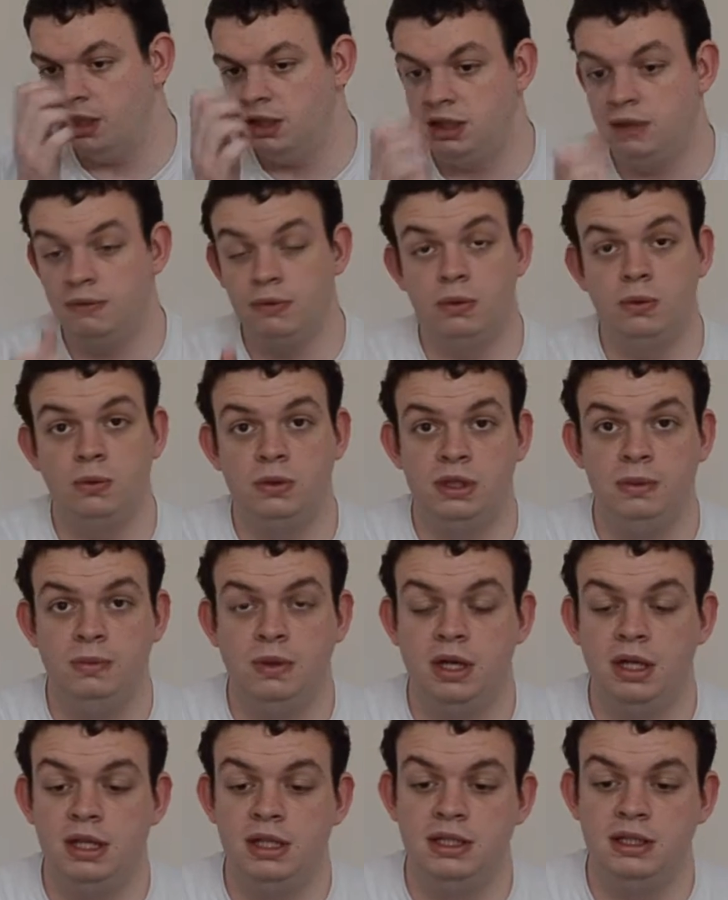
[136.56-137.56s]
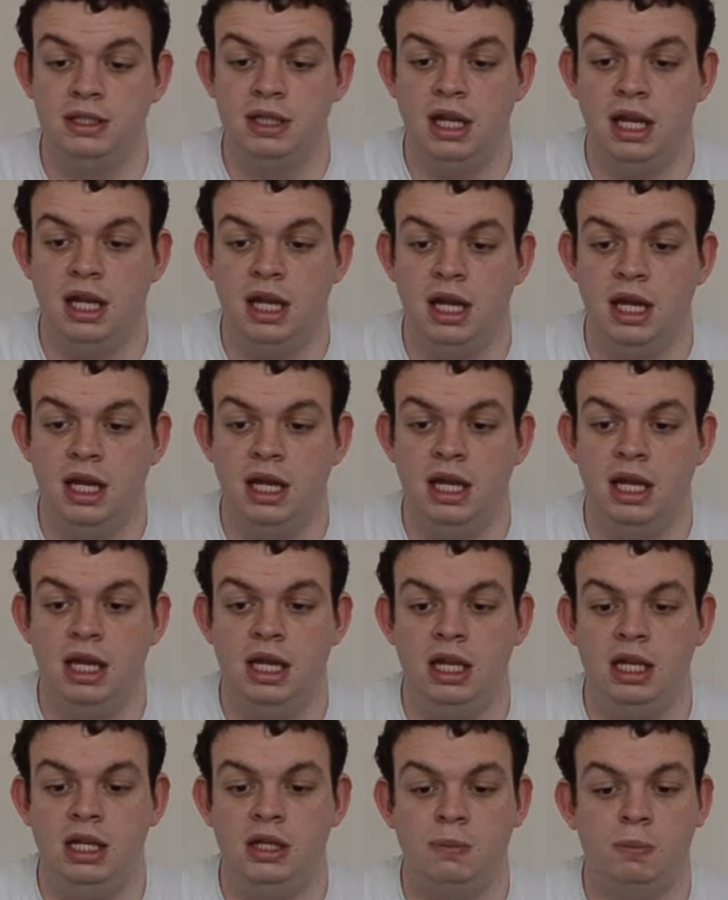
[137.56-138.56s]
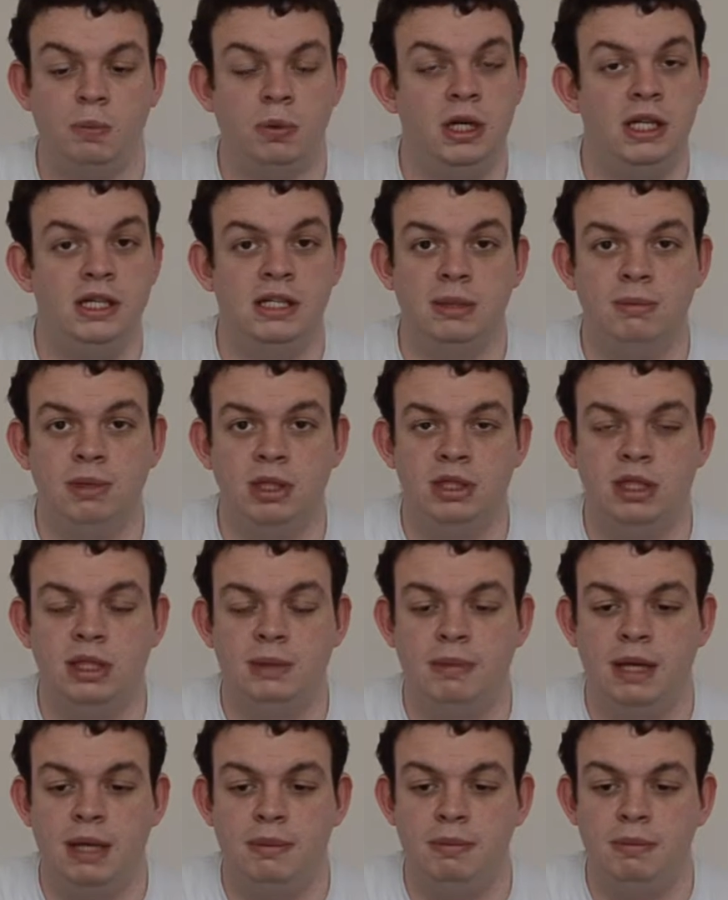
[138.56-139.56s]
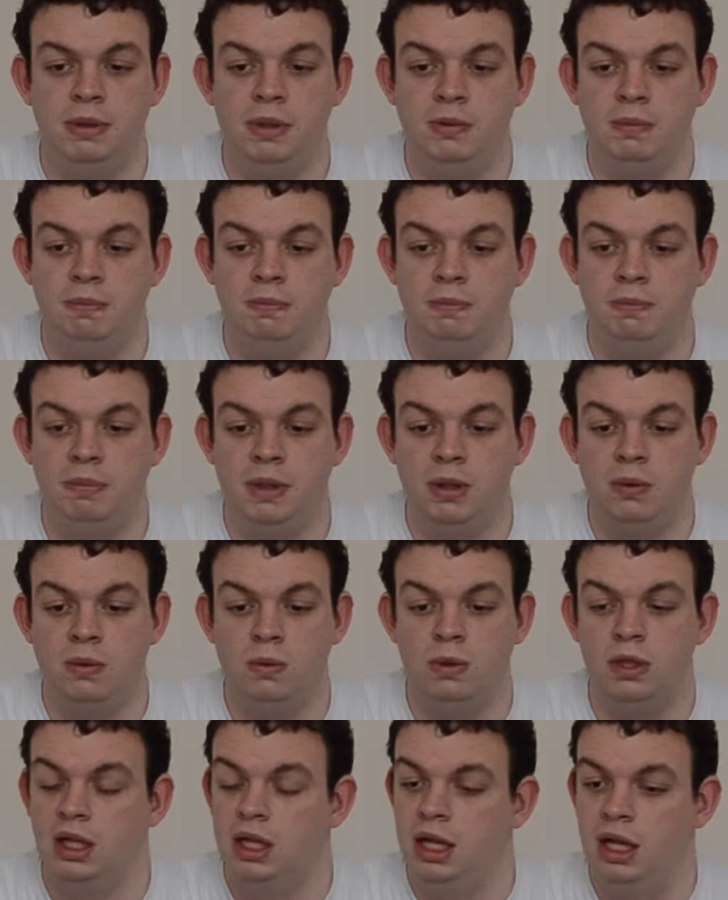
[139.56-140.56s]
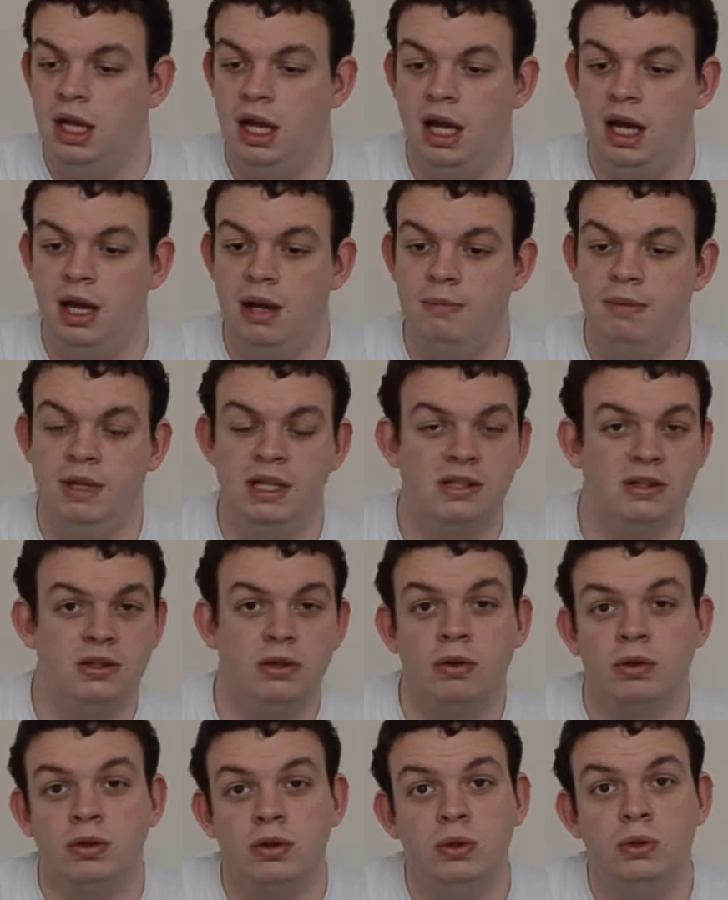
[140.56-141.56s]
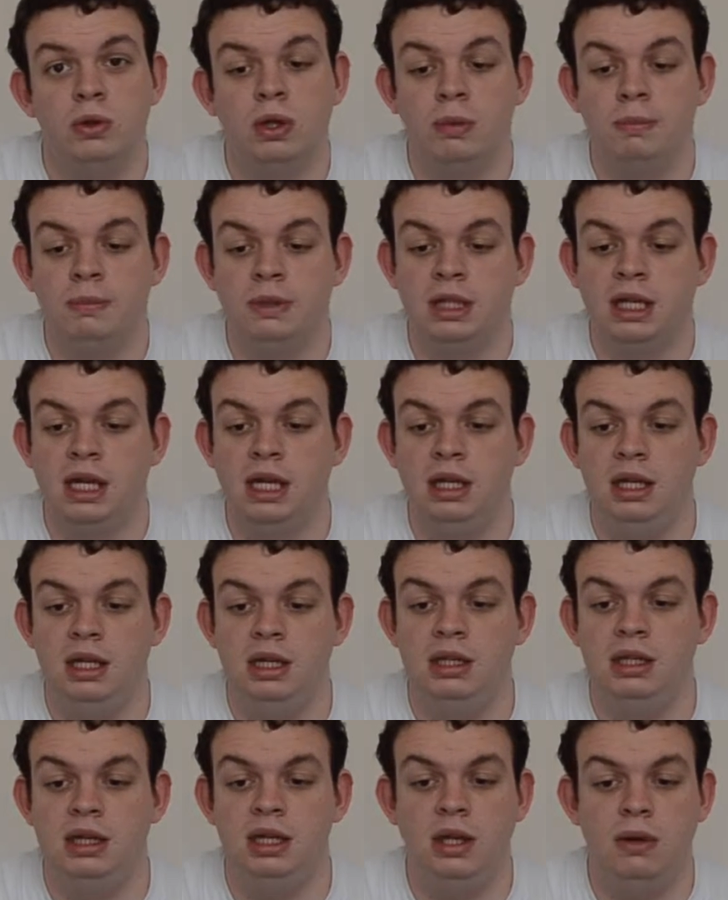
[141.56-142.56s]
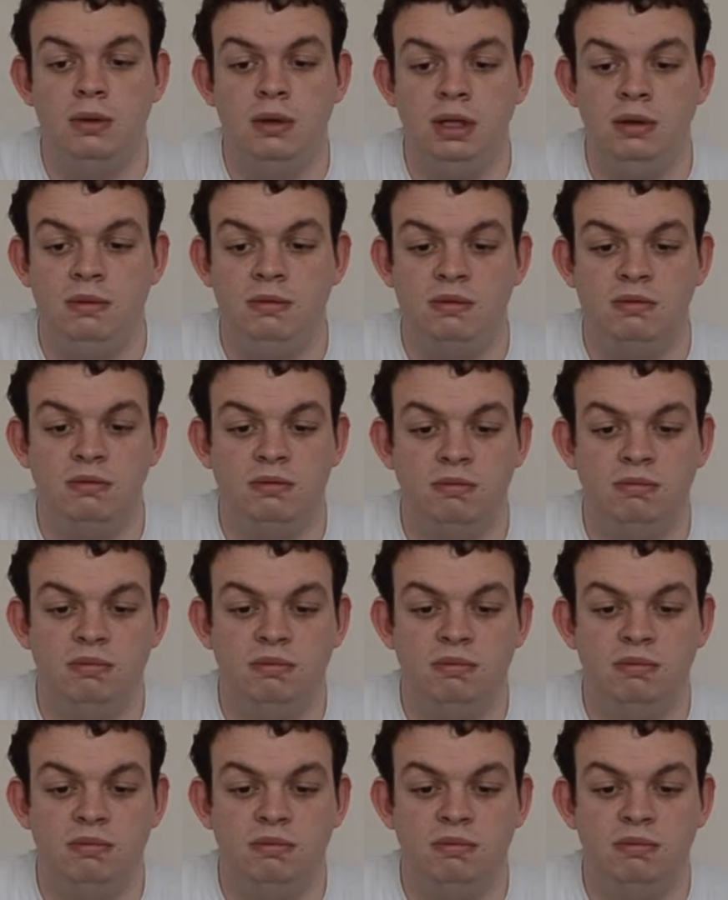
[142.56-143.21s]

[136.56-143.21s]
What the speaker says: Difficulty wise, it's pretty similar to the Batmobile build. It's not too complicated. The only,